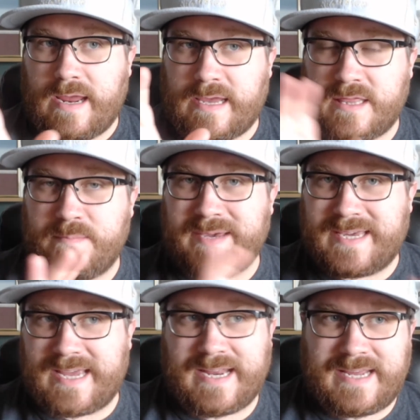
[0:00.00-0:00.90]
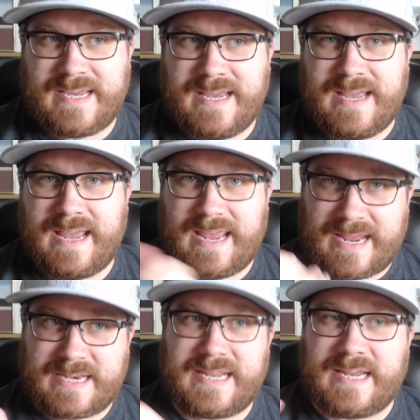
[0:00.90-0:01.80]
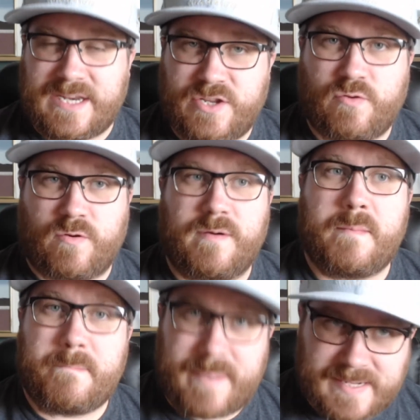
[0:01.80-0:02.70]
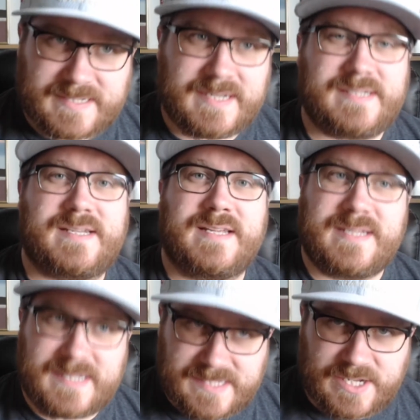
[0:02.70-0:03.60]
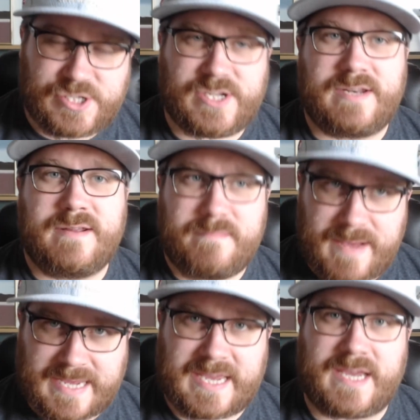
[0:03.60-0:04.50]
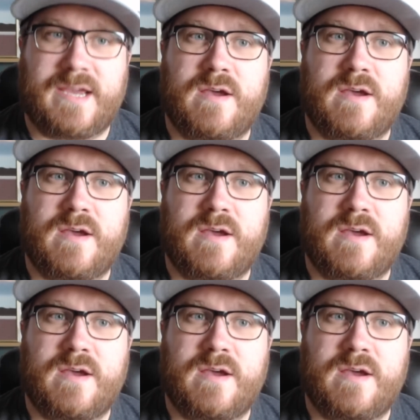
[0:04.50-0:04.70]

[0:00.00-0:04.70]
in the beginning in your business decision-making